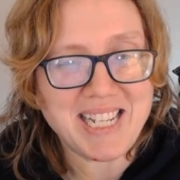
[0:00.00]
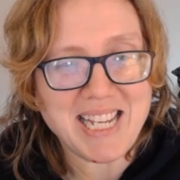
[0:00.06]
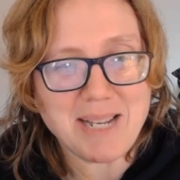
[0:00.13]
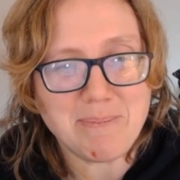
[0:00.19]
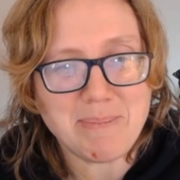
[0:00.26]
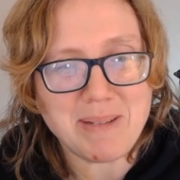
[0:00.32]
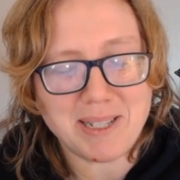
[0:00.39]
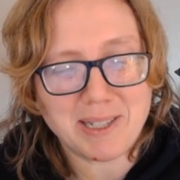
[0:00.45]

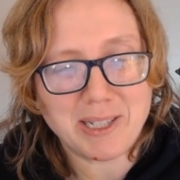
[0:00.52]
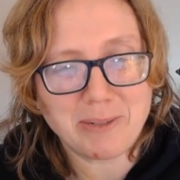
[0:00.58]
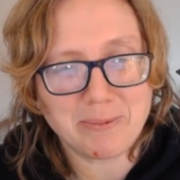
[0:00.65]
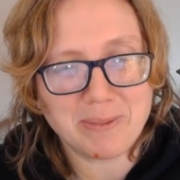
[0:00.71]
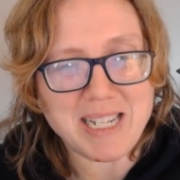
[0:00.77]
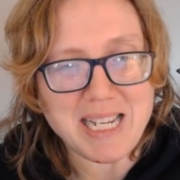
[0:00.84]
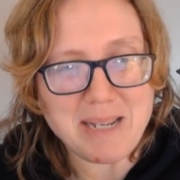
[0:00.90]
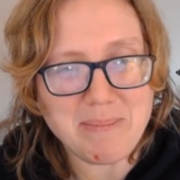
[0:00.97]
can't be a
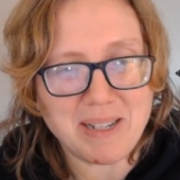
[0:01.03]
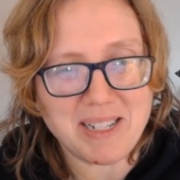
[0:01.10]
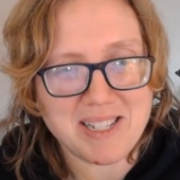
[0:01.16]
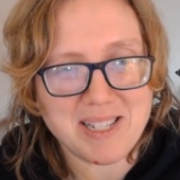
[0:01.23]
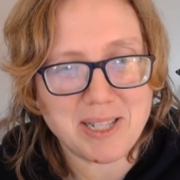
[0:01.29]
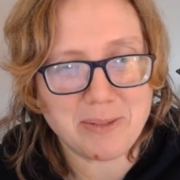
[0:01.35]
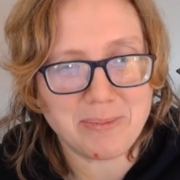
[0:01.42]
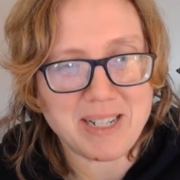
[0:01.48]
3 because
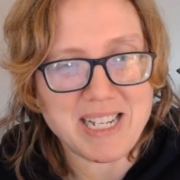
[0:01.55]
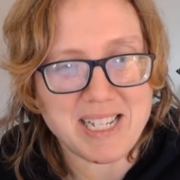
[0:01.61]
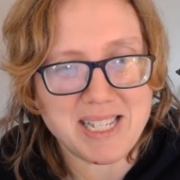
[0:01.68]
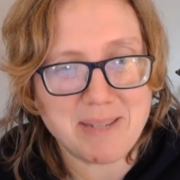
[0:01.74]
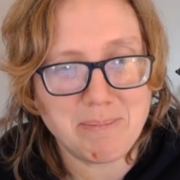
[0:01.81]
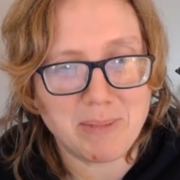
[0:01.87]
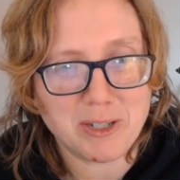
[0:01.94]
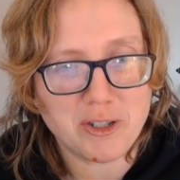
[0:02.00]
3 is
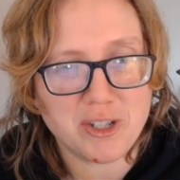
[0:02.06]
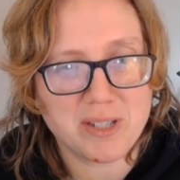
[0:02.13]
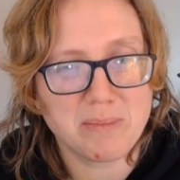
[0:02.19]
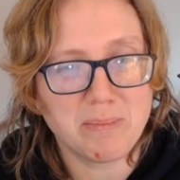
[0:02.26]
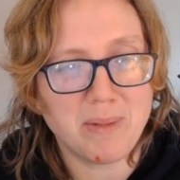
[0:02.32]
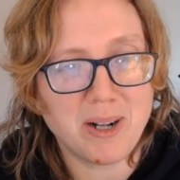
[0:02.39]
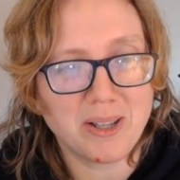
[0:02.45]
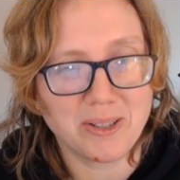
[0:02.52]
much
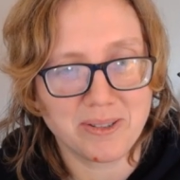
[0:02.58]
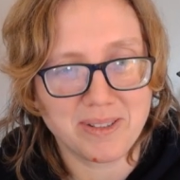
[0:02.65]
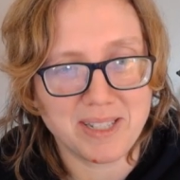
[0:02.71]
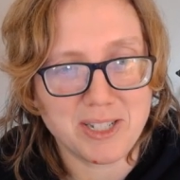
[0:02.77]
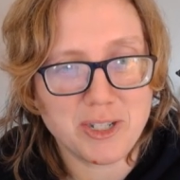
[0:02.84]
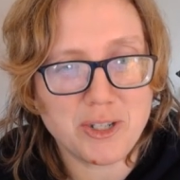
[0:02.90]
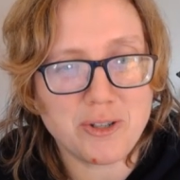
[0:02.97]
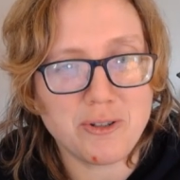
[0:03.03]
smaller
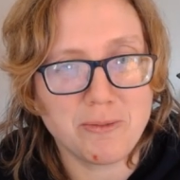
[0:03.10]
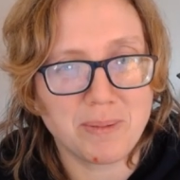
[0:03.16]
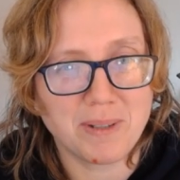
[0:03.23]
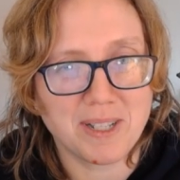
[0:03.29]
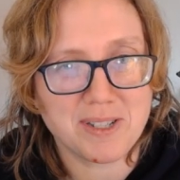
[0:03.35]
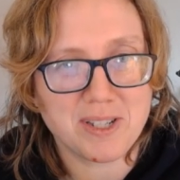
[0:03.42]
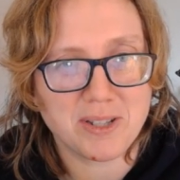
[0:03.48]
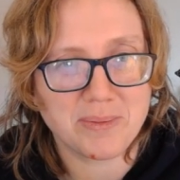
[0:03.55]
than 2
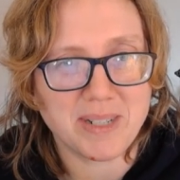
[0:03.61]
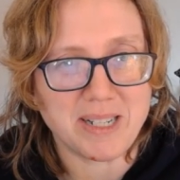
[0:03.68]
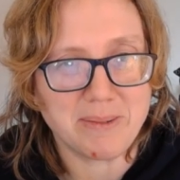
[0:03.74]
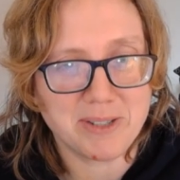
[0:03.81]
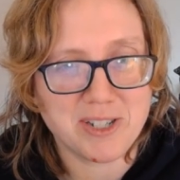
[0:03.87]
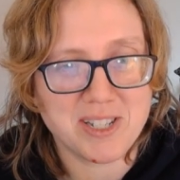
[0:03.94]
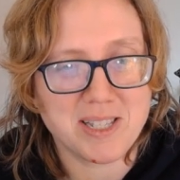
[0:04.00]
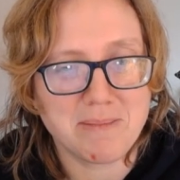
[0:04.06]
plus 3,
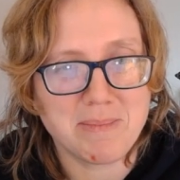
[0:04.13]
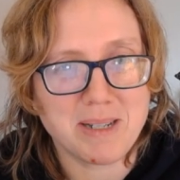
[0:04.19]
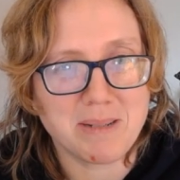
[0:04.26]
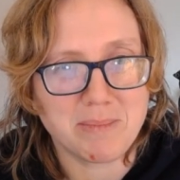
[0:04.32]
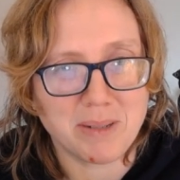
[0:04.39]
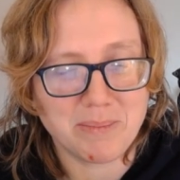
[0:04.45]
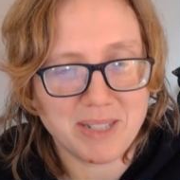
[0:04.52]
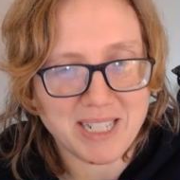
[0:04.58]
which is the
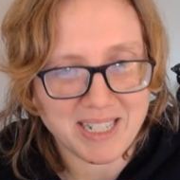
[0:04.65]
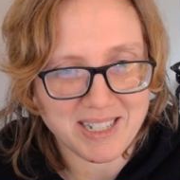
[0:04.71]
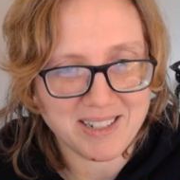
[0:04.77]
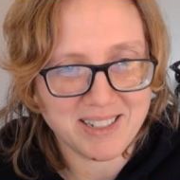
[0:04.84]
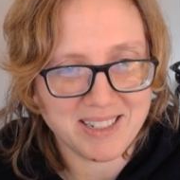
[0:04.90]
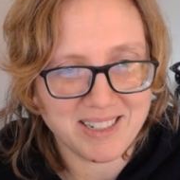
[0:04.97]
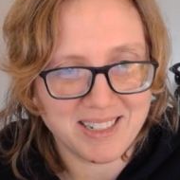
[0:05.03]
minimum there.